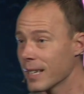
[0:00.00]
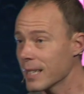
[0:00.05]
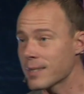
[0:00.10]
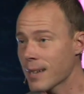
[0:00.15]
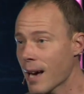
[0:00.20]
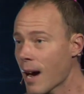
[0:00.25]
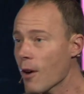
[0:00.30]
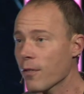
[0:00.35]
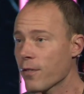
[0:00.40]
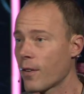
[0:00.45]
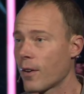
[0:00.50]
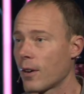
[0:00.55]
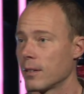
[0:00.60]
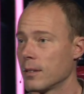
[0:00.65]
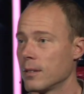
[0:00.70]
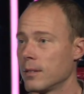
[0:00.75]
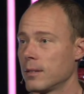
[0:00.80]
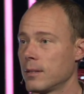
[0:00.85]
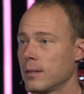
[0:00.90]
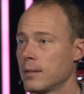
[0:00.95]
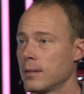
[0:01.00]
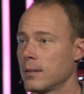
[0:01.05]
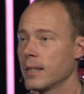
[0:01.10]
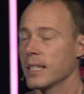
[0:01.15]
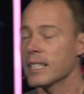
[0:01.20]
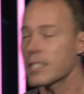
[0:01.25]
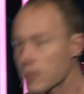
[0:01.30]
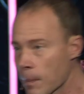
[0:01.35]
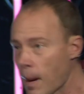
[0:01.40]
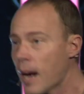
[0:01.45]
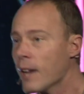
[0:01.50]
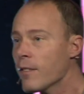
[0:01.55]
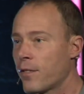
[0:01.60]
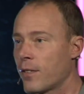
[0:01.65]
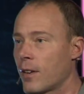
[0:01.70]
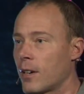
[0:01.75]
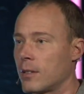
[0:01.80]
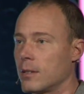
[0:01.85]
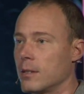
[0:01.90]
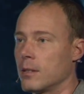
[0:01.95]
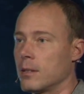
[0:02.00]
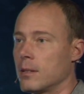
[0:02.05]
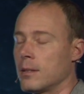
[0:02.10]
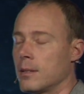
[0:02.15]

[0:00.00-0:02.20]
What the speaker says: It's our fault. It's my fault.